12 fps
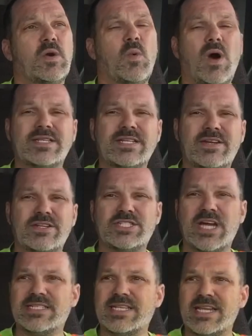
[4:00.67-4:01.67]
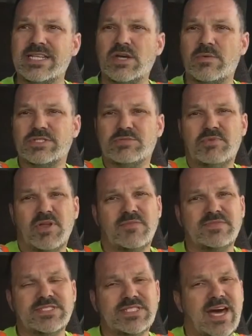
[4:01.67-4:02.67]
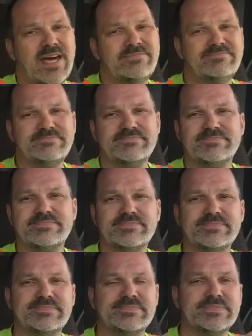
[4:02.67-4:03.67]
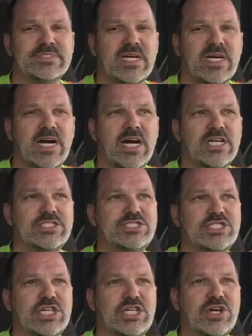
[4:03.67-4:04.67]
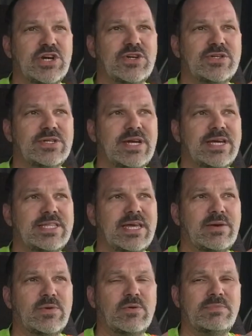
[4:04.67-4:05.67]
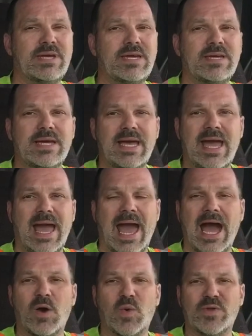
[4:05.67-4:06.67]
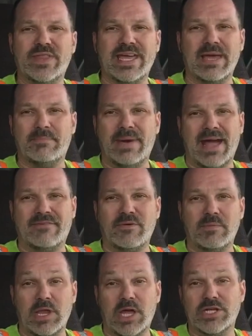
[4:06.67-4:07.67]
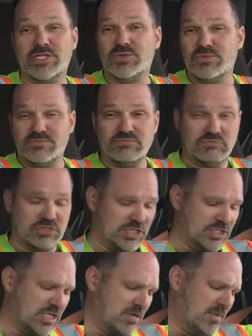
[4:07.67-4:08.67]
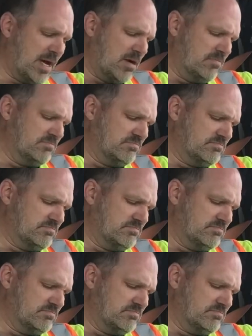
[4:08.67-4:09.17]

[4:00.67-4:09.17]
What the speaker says: walked in there, checked in. He told me just pull up to the side, unsecure, and they will be out when they get back from lunch, which is in about